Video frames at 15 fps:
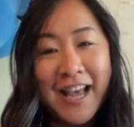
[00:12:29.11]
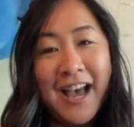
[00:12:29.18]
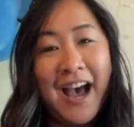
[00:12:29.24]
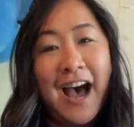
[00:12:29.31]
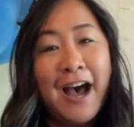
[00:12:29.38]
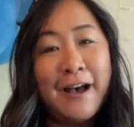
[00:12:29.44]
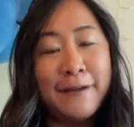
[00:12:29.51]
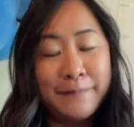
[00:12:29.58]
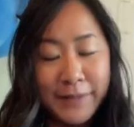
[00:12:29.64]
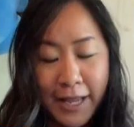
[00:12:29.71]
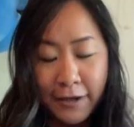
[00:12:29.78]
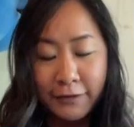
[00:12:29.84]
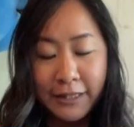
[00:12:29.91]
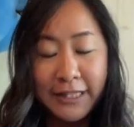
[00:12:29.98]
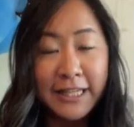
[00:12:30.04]
Um,
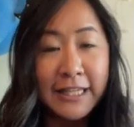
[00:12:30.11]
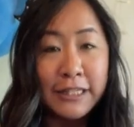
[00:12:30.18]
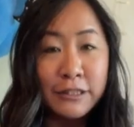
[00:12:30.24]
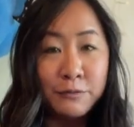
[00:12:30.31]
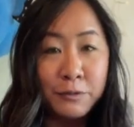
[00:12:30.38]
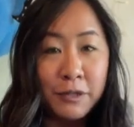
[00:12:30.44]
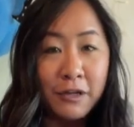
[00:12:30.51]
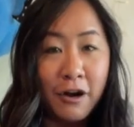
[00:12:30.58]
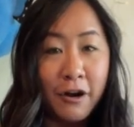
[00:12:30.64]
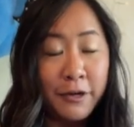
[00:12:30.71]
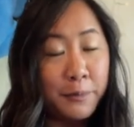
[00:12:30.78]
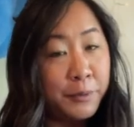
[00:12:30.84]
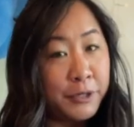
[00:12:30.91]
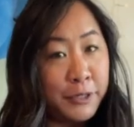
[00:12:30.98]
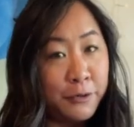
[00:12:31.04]
now, these were on a
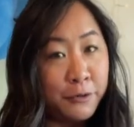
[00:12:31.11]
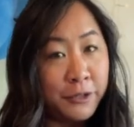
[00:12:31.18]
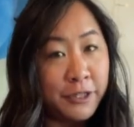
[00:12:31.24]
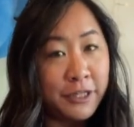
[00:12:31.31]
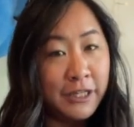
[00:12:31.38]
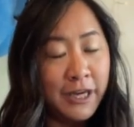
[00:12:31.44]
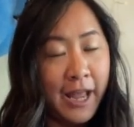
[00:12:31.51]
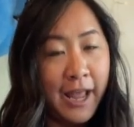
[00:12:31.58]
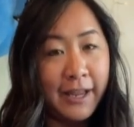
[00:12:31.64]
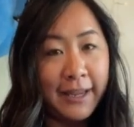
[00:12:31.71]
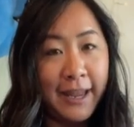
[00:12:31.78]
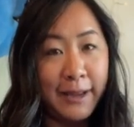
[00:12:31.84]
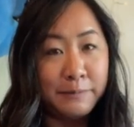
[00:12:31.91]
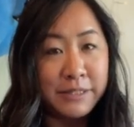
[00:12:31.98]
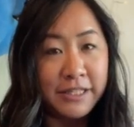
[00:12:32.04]
pre-order at
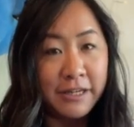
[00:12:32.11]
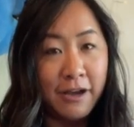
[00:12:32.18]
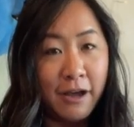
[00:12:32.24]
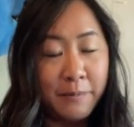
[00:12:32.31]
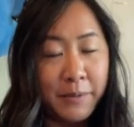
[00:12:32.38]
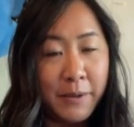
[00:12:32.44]
GameStop.